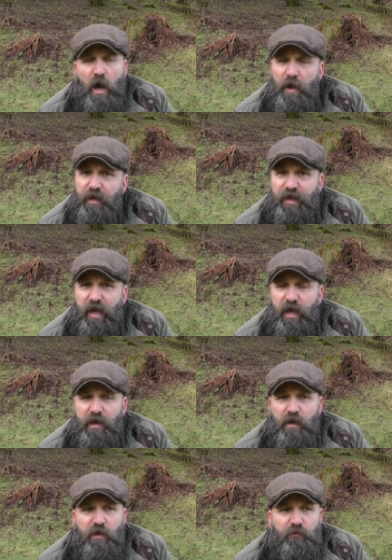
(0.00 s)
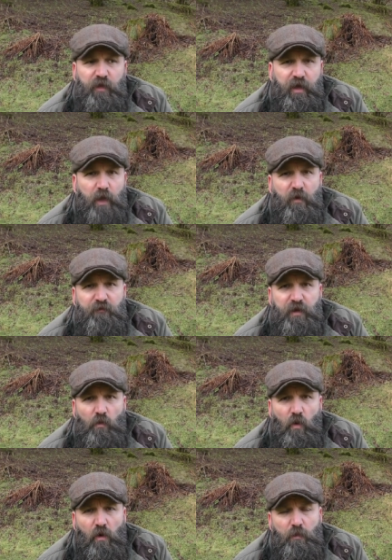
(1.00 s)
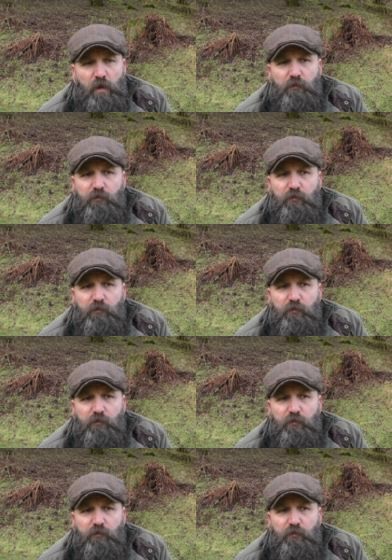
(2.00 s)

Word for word: And again, they kept my feet warm,